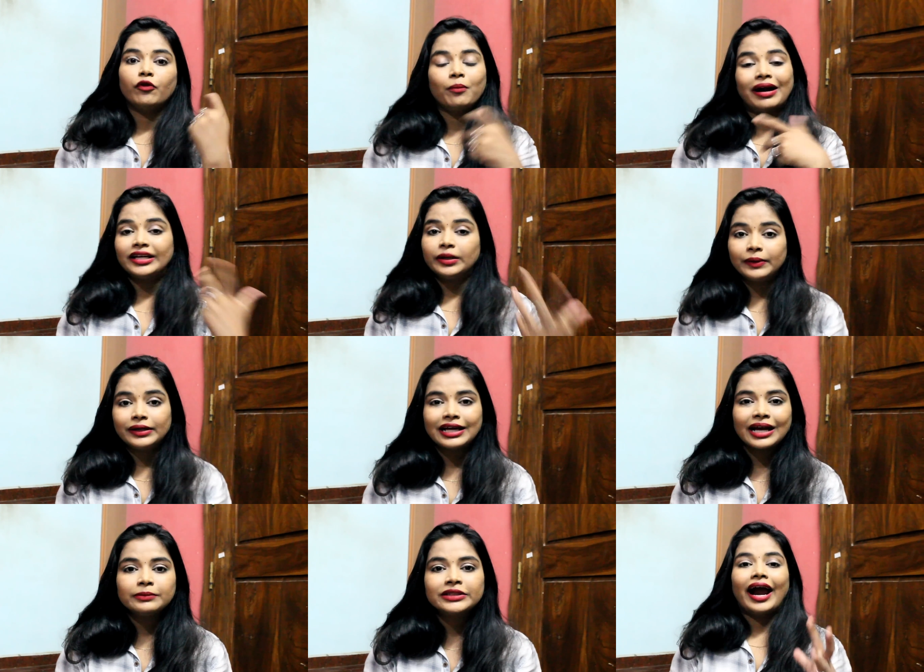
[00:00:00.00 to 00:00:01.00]
for multiple
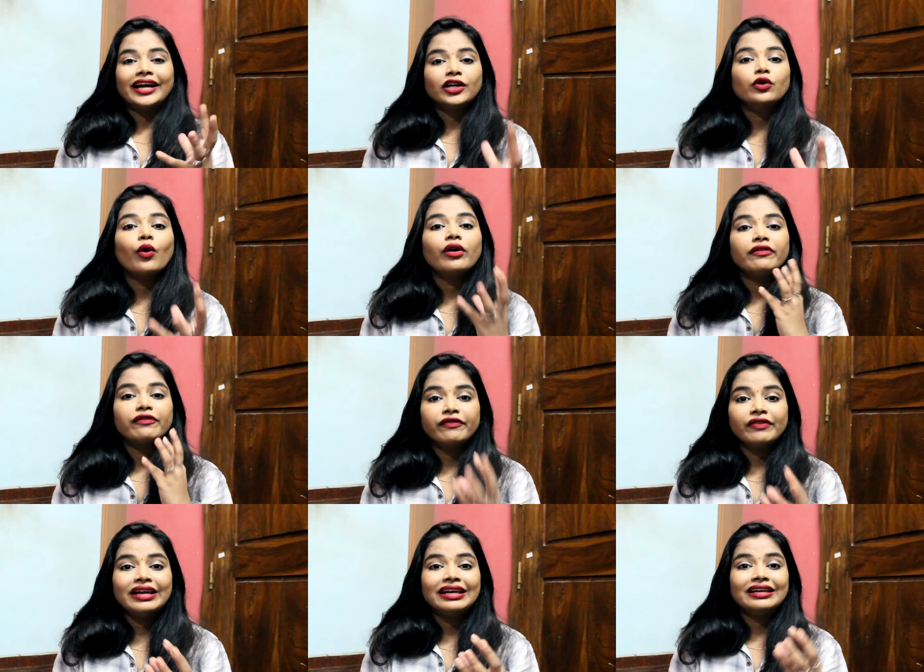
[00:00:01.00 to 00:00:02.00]
times I did not
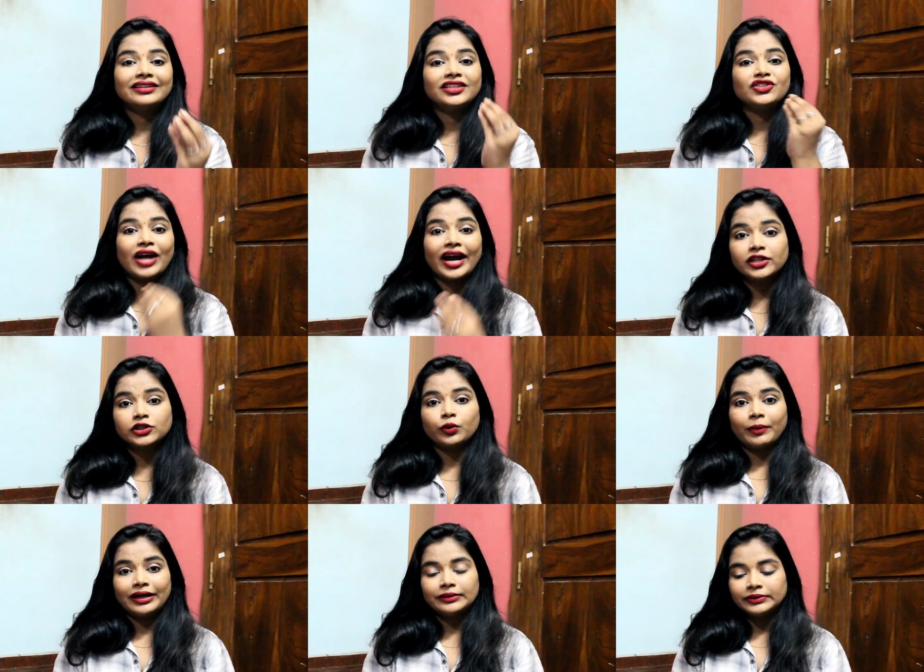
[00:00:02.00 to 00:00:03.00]
feel the dryness on
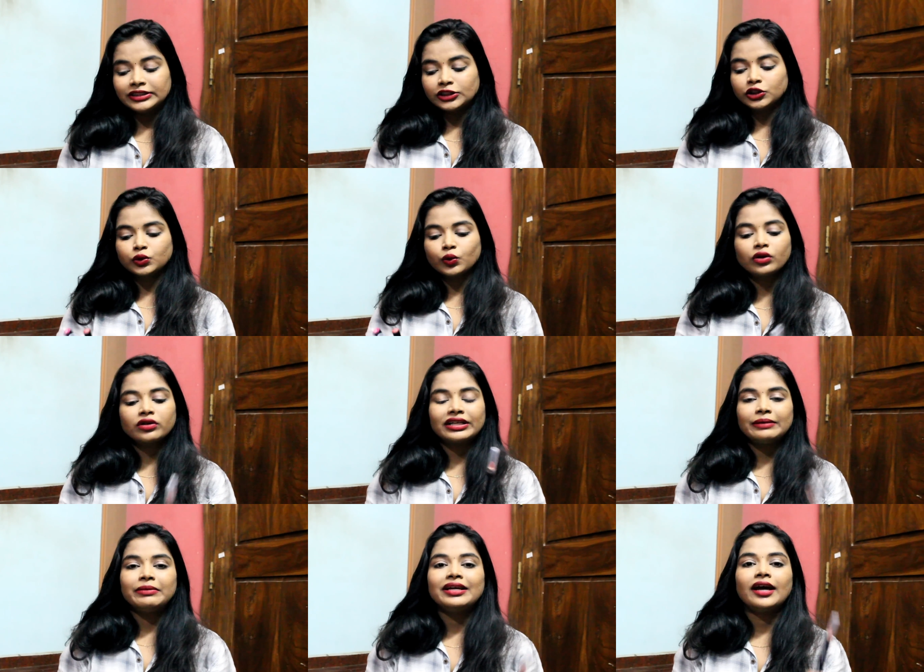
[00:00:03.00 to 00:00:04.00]
my lips it is so
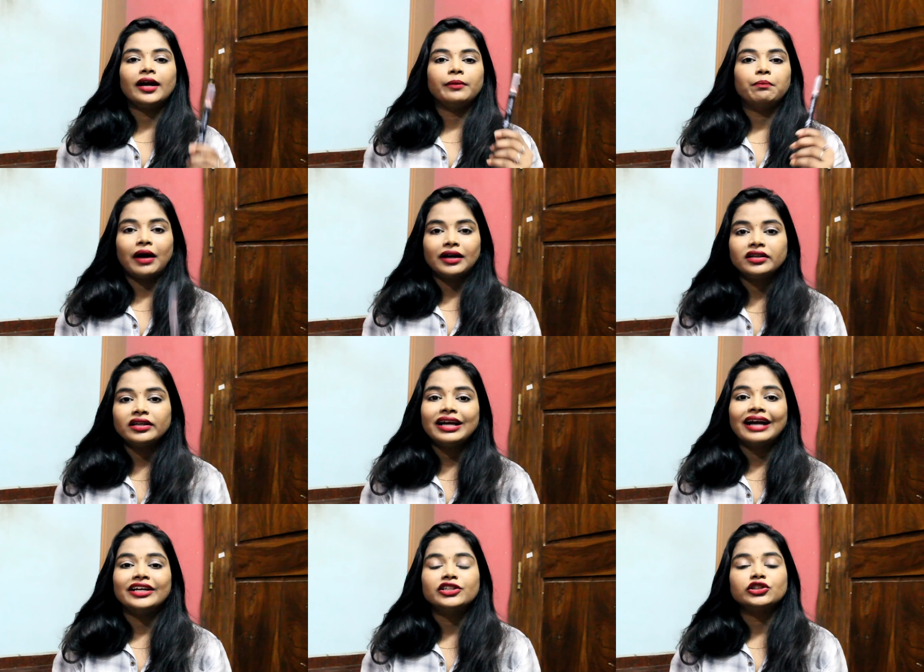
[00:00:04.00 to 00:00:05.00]
creamy and buttery
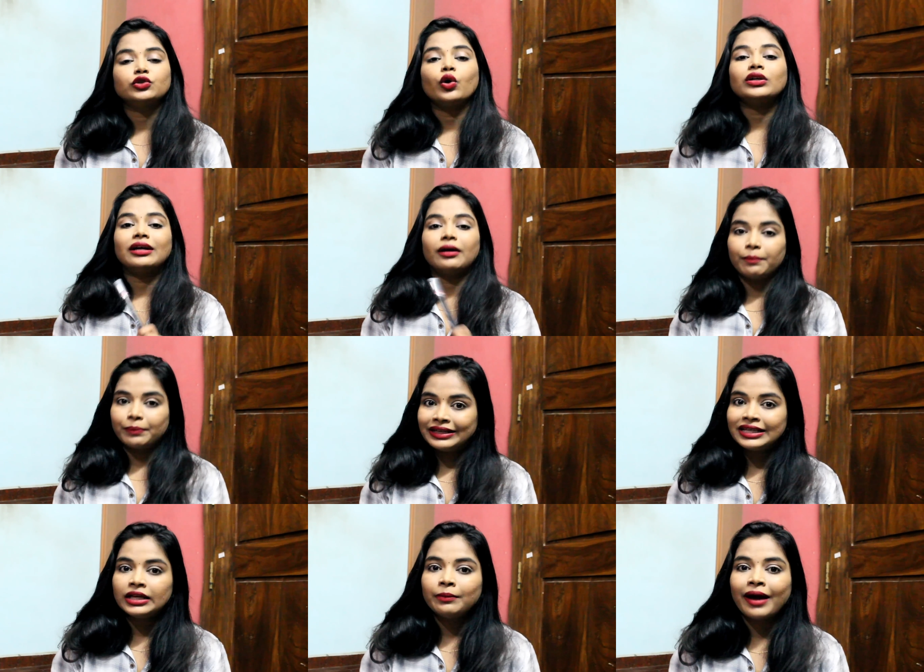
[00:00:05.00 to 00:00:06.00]
and it is not
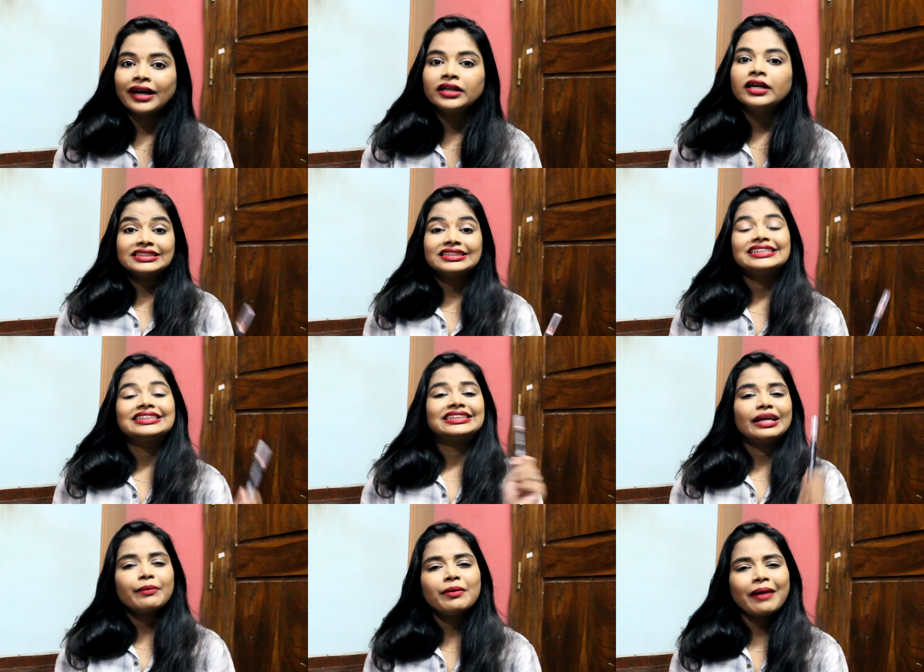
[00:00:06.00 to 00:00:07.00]
completely matte it is a
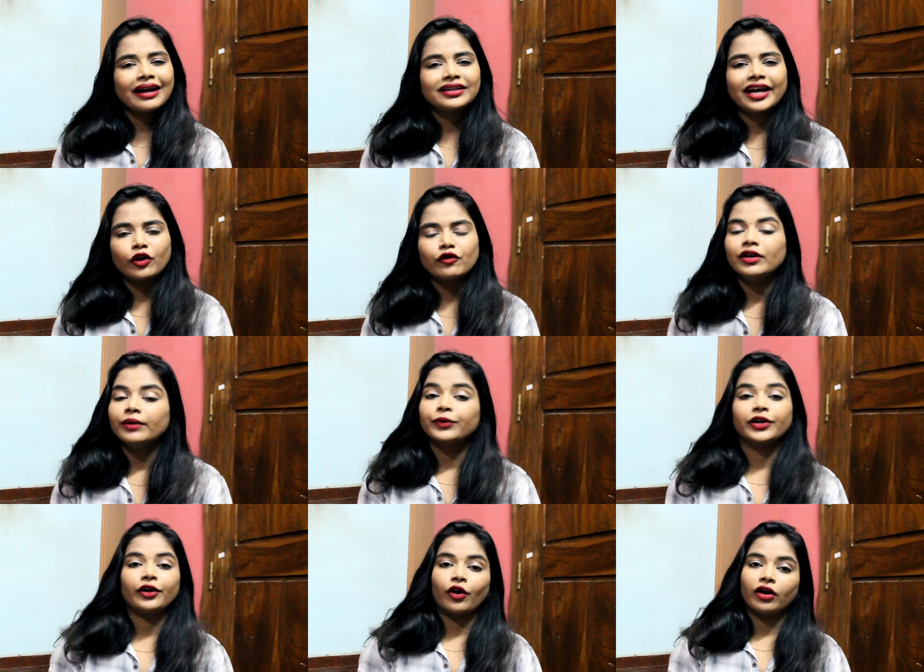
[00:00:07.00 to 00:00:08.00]
semi matte kind of lip
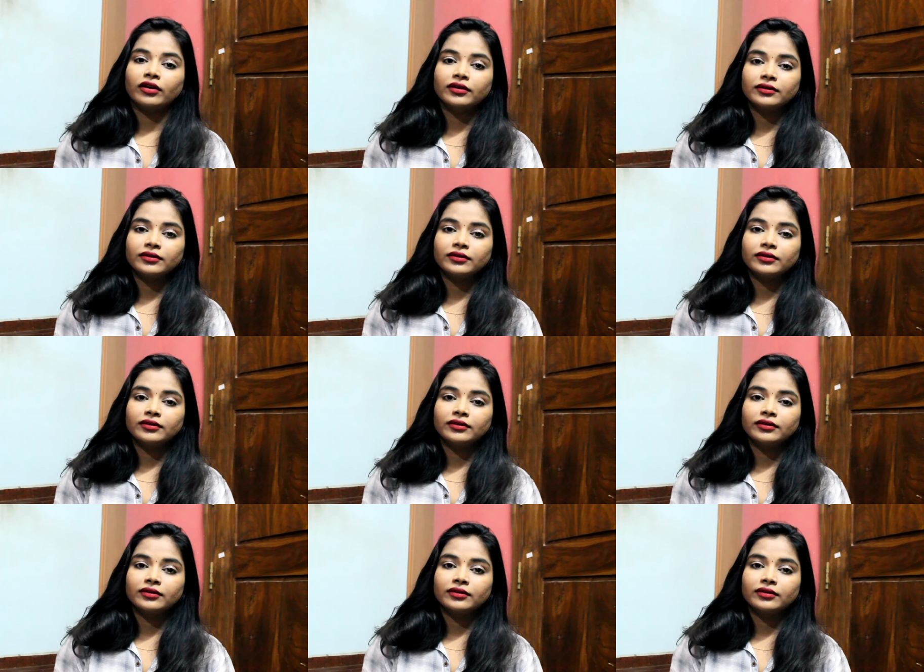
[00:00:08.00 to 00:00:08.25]
crayon